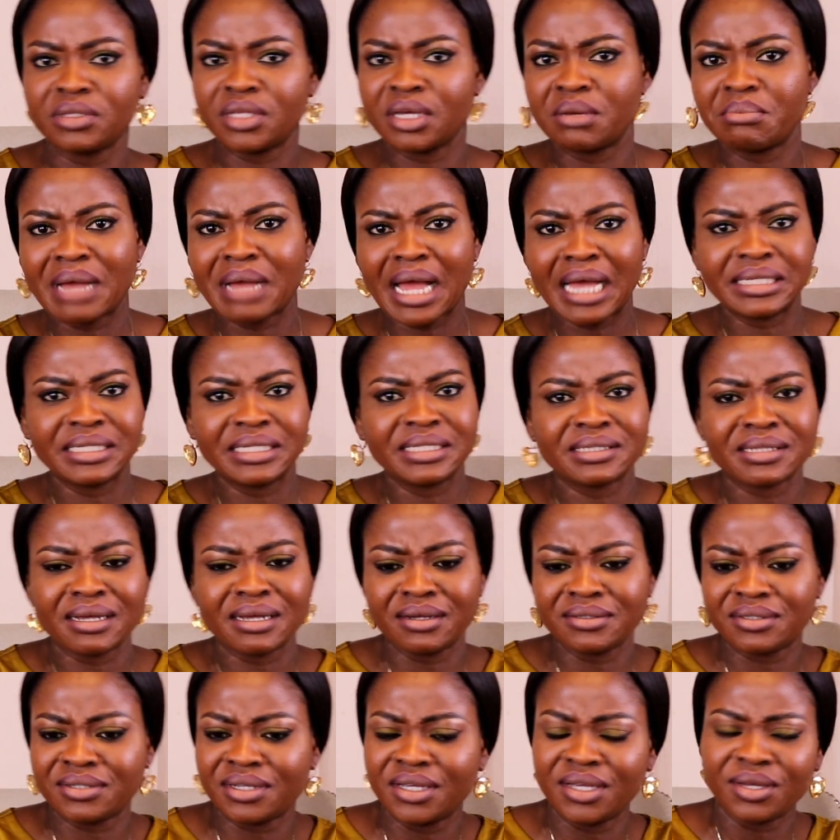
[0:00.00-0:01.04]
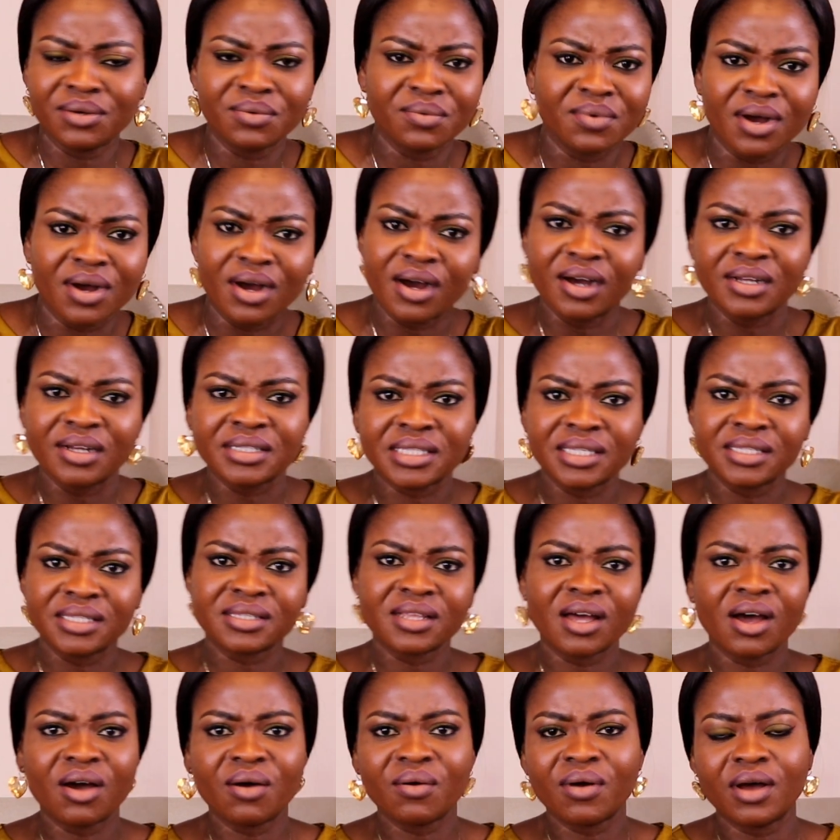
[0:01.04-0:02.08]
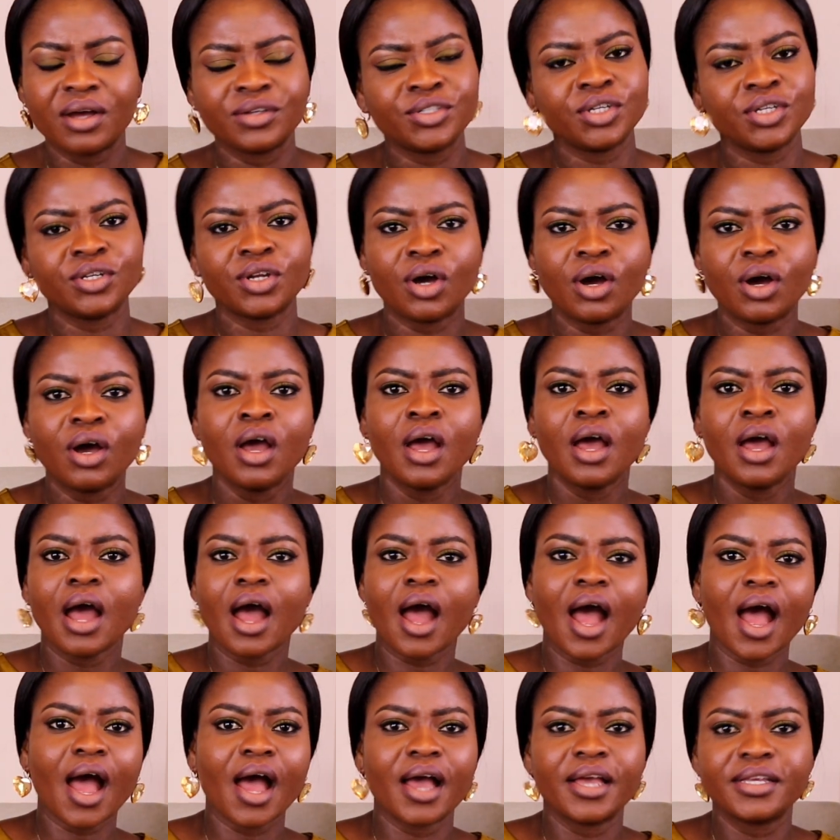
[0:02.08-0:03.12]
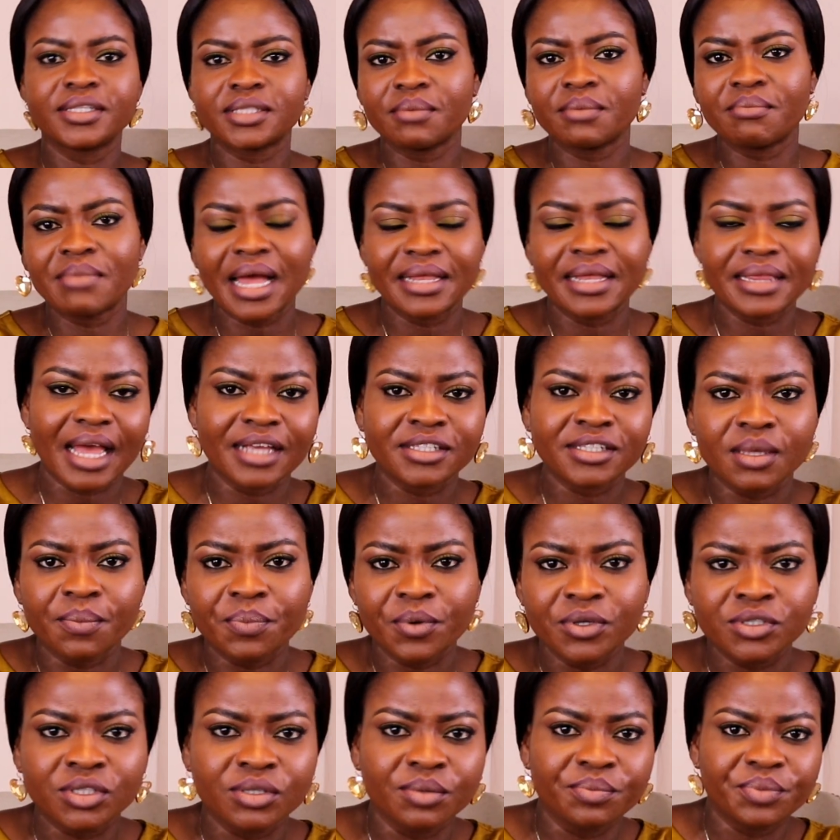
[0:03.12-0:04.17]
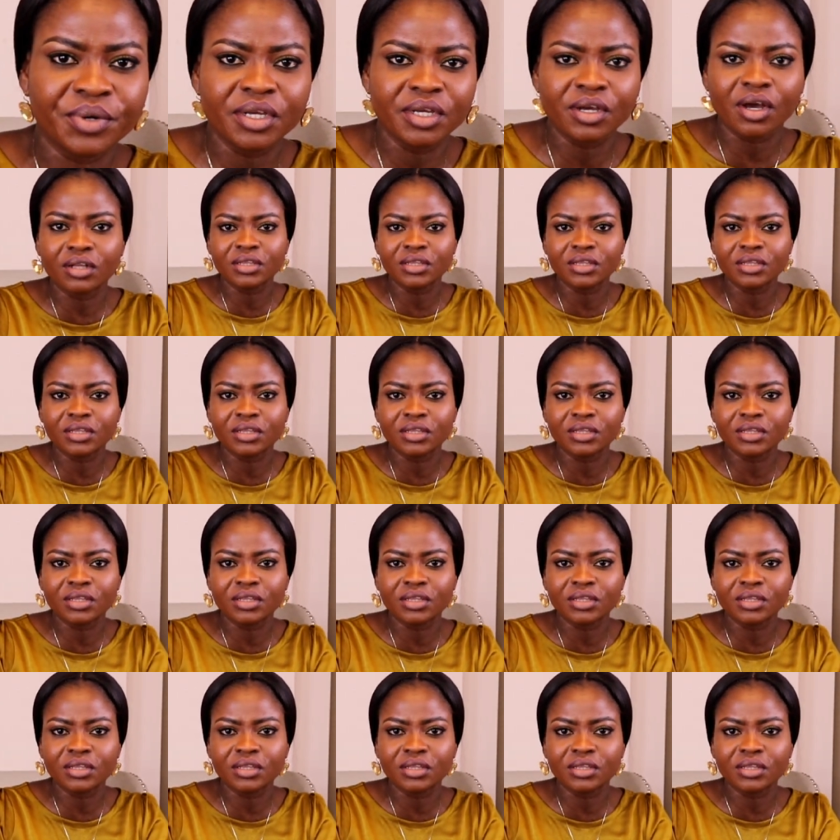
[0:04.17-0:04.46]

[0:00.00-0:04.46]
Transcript: The man is not doing what? It's not, you know, it's the man that's supposed to bring